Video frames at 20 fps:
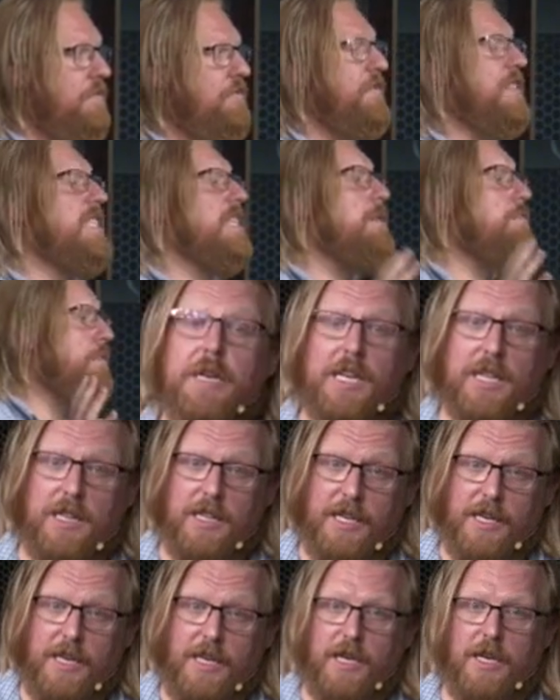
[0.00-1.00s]

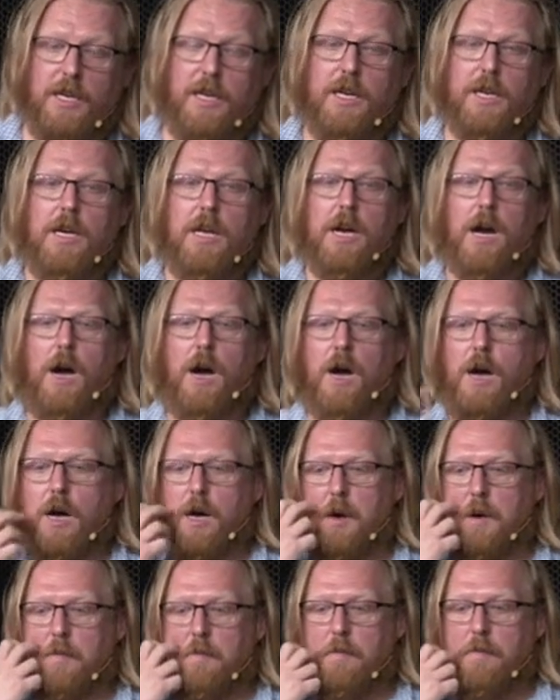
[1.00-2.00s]
typically
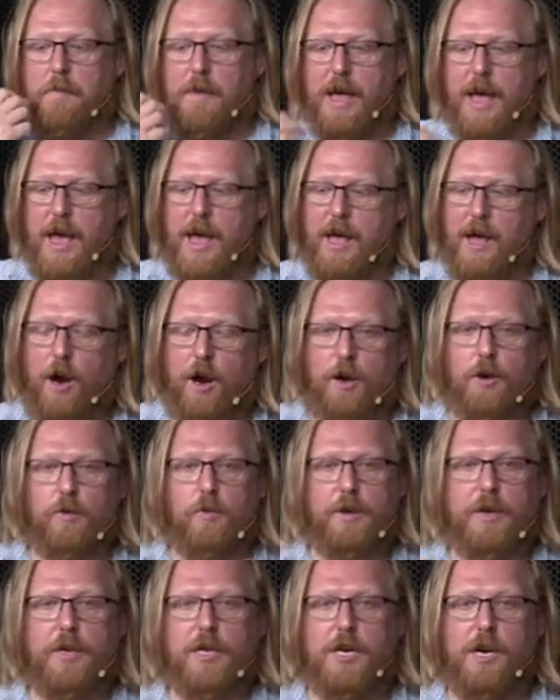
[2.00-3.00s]
a
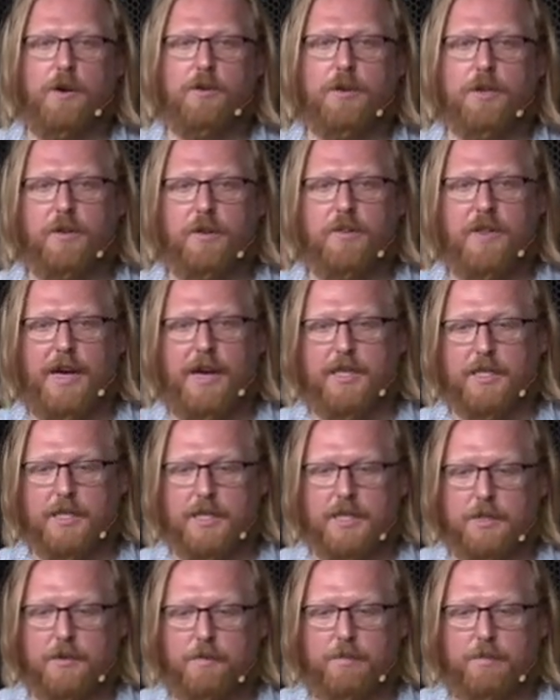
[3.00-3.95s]
hardware decoder that's